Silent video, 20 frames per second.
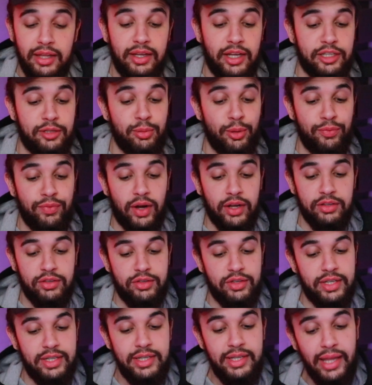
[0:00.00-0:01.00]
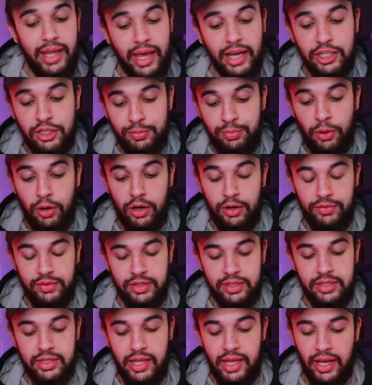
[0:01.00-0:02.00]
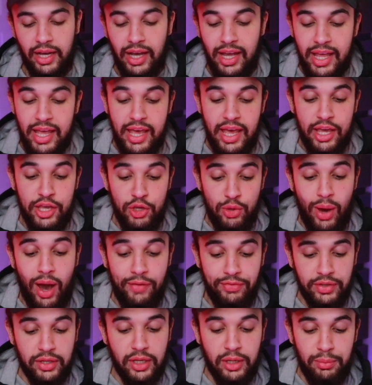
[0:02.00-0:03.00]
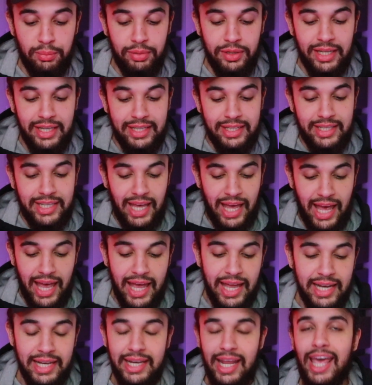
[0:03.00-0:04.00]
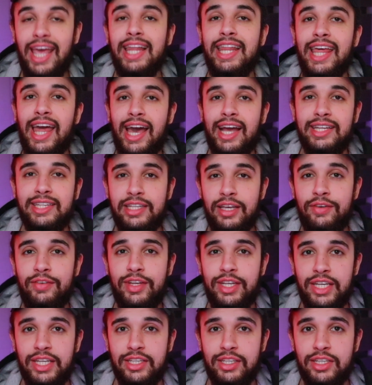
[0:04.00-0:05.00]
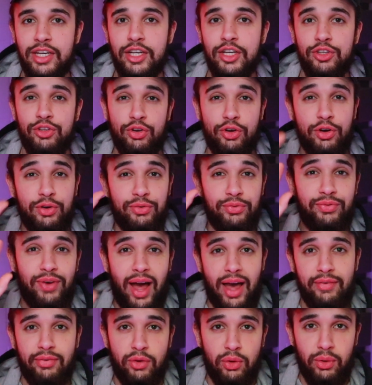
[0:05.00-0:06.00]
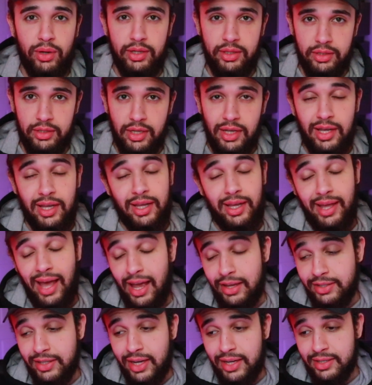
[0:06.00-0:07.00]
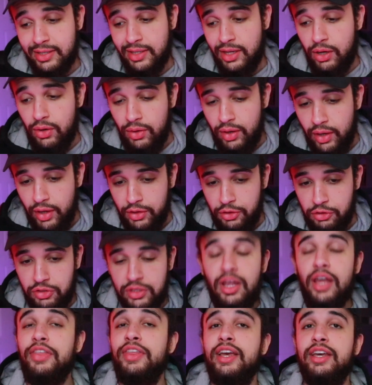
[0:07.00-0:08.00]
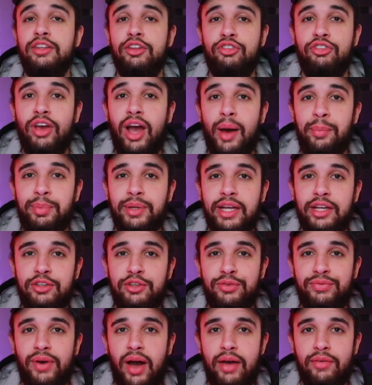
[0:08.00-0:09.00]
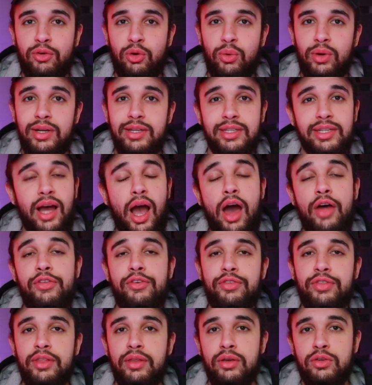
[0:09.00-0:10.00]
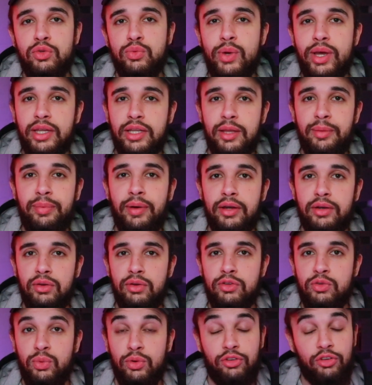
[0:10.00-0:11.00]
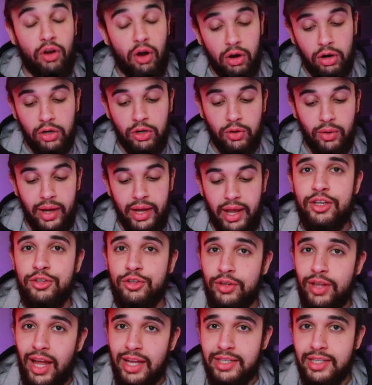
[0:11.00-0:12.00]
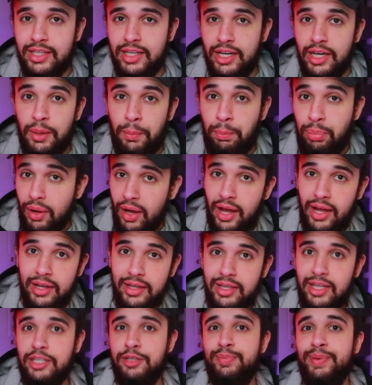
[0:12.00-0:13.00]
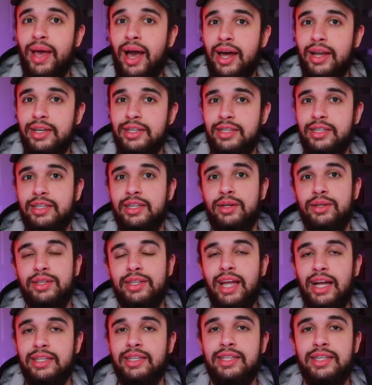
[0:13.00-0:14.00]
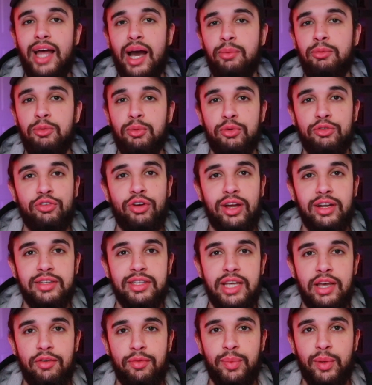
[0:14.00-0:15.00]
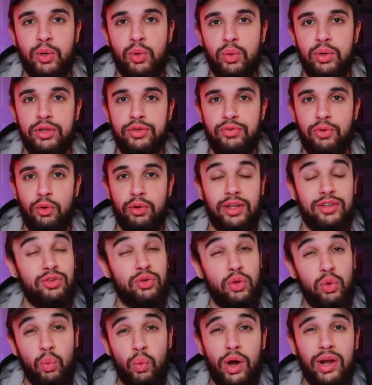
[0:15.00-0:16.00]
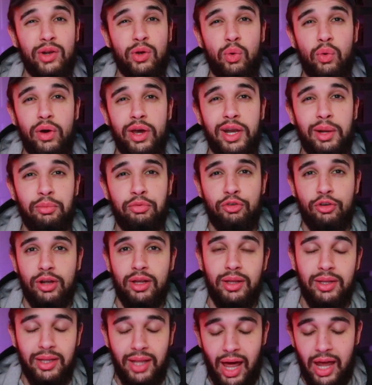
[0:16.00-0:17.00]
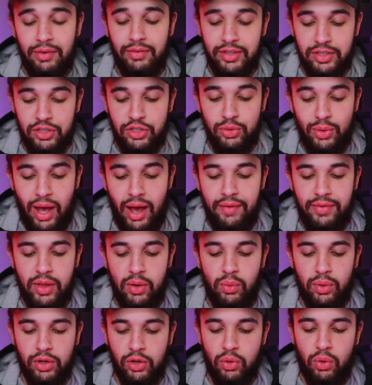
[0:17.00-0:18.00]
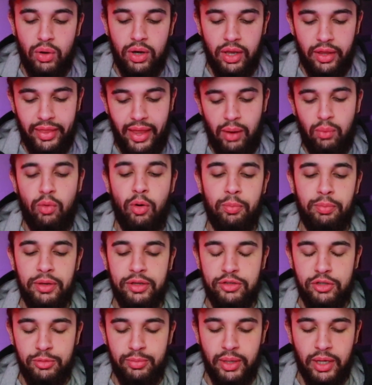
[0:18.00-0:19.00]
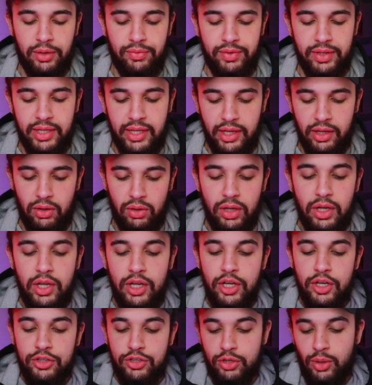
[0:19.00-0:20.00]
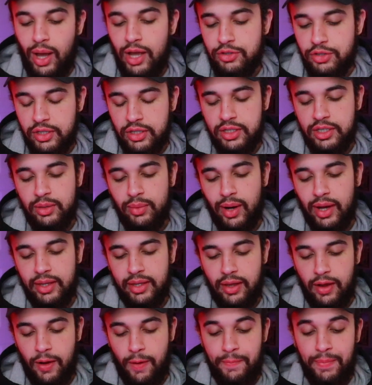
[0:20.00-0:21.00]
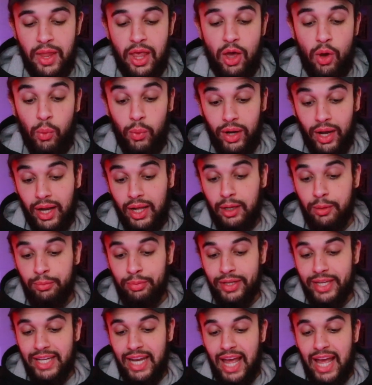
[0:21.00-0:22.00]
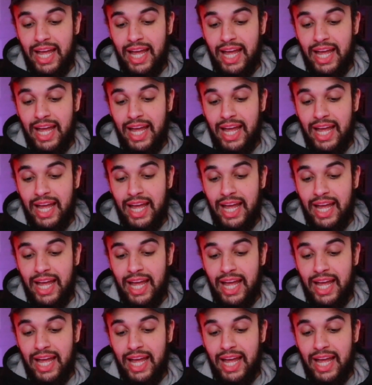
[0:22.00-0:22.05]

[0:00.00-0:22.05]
Let's move on to the next part of this thing. You have to complete 10 daily activities to earn 5 coins. As you guys know, there's nothing in the shop that gets you 5 coins other than those weekly bundles, which are great. So that's good, but let's be honest, that's not what we're trying to save up the coins for. It's only one coin. I'm sure a lot of us do have that one coin, and that won't be too big of a deal. So as you can see right there, we need to complete